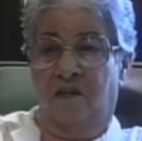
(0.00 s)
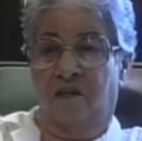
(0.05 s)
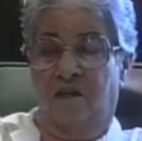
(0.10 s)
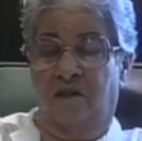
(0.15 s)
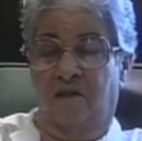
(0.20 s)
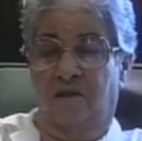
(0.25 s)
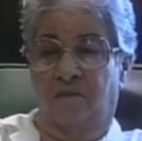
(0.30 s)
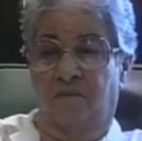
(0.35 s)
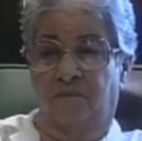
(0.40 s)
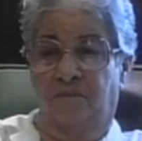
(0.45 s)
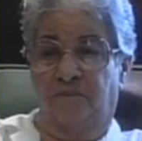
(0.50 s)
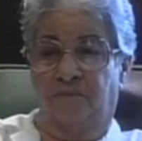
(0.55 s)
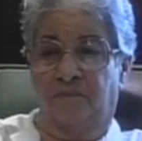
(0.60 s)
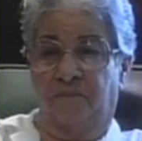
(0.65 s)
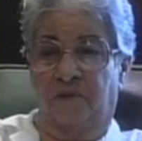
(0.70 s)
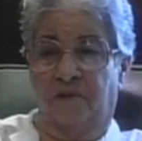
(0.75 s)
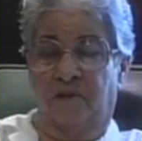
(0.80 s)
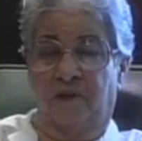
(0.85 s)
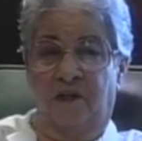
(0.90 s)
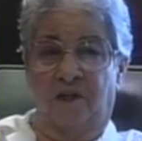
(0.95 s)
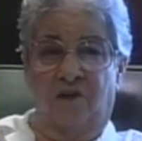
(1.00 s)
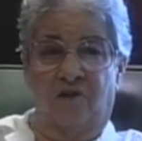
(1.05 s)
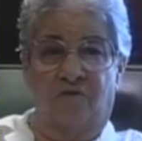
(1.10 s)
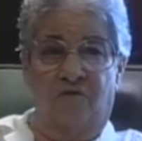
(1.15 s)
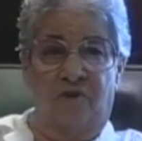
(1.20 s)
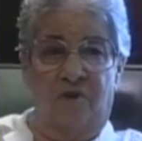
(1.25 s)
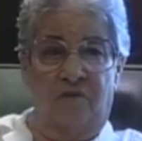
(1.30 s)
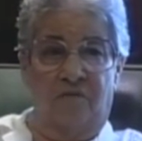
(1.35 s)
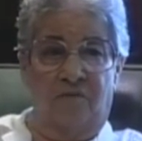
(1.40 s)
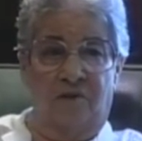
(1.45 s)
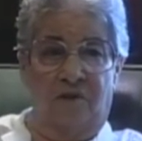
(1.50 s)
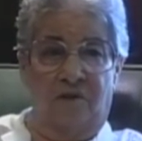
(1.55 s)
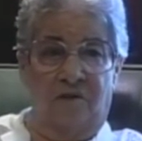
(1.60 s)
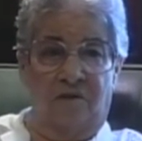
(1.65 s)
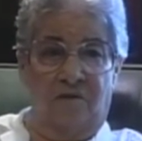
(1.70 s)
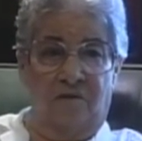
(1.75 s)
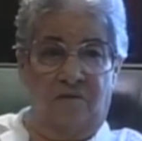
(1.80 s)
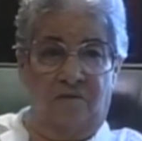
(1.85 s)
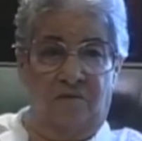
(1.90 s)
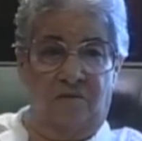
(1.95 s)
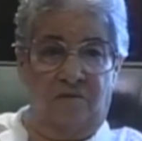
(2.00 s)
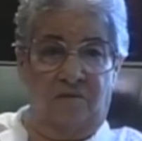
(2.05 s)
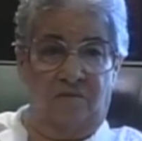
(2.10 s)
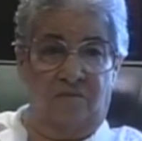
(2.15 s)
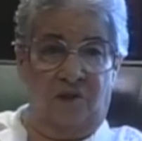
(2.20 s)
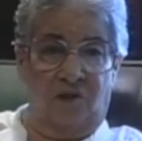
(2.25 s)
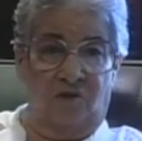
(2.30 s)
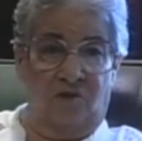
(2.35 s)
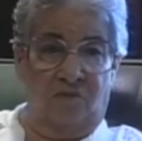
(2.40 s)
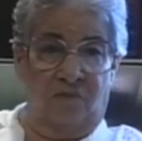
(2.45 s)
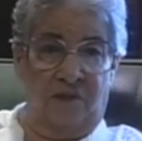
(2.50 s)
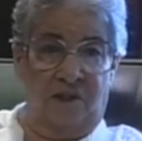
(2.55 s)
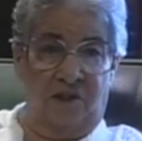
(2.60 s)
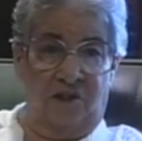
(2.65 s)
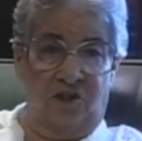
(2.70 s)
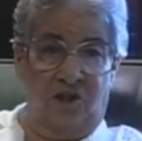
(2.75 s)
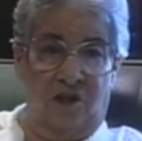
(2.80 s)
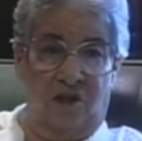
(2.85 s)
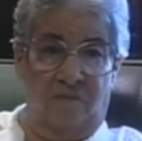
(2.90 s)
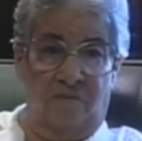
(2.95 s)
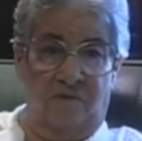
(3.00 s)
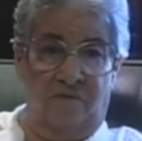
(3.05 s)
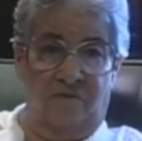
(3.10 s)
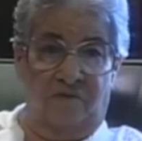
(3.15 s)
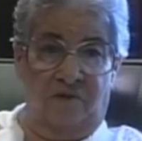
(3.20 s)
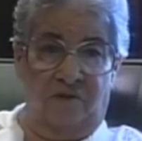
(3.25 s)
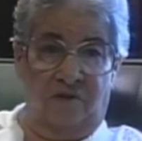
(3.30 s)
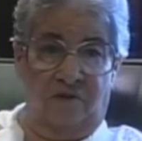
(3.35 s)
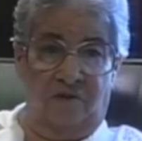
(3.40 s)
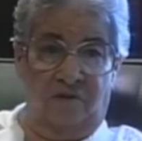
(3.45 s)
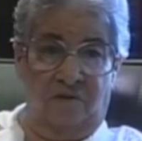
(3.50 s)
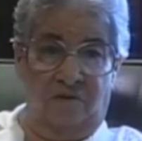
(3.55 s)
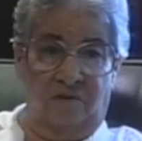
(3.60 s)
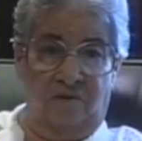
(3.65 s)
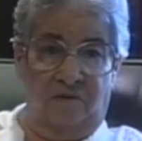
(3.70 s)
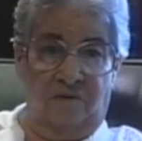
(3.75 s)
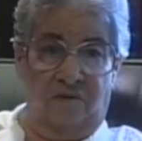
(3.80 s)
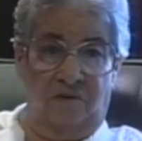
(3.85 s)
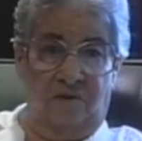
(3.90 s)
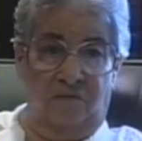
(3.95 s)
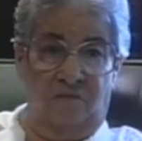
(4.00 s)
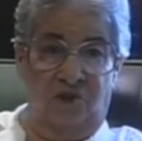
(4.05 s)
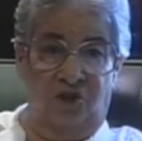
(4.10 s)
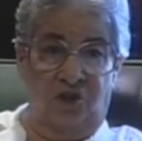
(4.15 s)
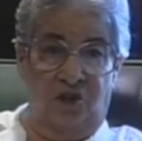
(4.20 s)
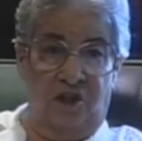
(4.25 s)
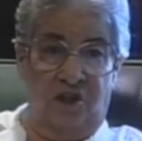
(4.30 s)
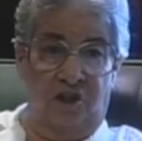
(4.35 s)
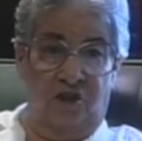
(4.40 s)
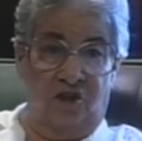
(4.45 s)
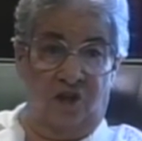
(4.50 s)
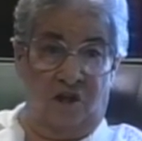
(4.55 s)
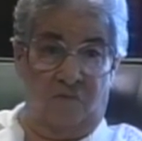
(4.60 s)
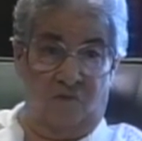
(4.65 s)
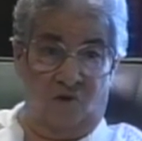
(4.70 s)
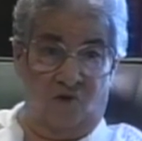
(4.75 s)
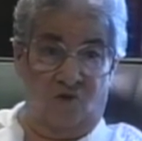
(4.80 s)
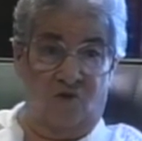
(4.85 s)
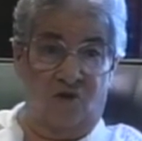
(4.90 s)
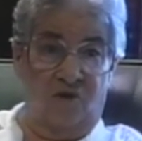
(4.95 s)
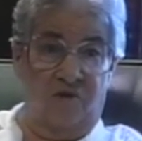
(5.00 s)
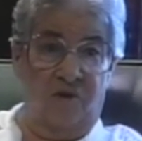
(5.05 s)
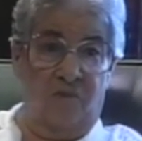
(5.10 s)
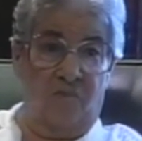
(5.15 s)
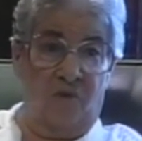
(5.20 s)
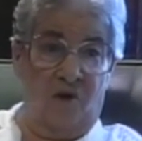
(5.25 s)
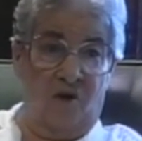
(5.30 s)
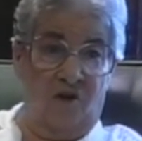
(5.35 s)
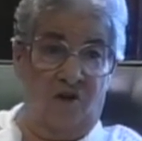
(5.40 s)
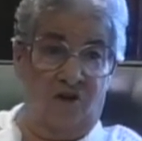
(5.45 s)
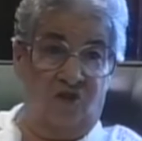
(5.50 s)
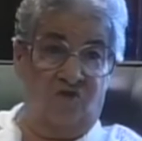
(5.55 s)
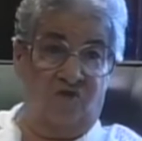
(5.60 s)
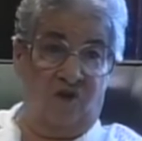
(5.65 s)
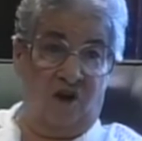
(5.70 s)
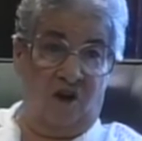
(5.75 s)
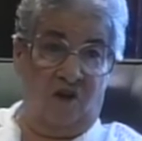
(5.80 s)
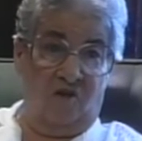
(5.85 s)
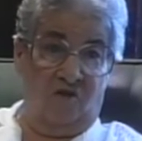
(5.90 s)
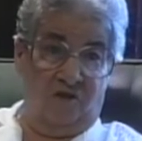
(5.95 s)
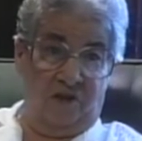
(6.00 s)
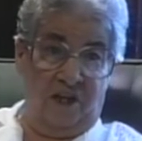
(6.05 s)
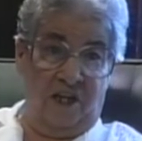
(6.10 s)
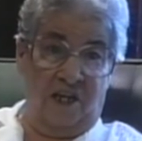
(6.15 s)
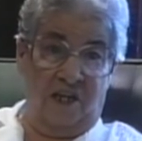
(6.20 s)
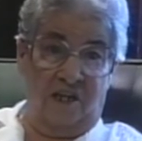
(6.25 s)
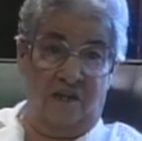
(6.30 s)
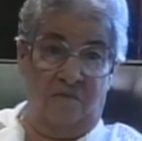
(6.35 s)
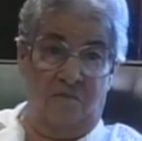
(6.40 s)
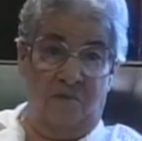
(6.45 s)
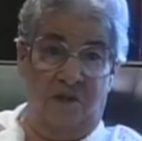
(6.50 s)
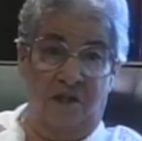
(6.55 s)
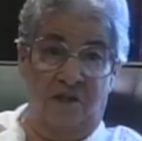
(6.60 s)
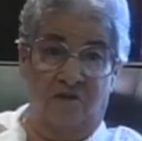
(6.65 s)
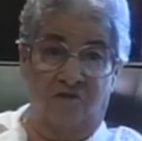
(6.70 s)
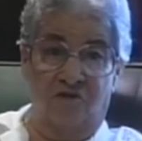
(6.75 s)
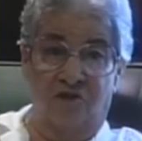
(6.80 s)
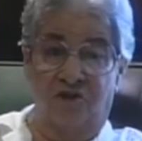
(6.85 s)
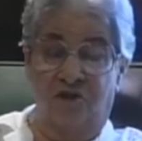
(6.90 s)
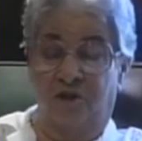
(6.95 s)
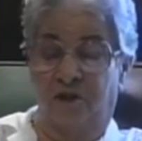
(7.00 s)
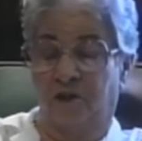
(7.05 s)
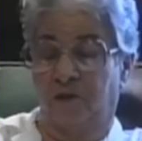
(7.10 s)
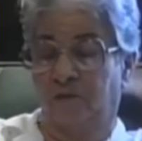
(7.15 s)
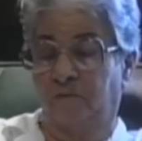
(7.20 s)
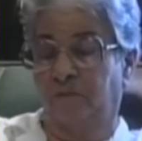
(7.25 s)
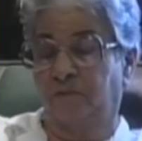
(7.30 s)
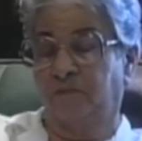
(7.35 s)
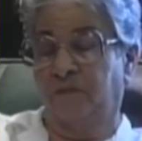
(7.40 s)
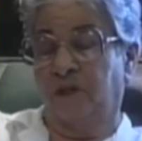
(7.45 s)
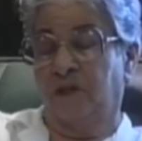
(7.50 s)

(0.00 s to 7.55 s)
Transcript: um, they offered him a boss man job of uh, the machine shop ordering the parts for all the counting mills, you know.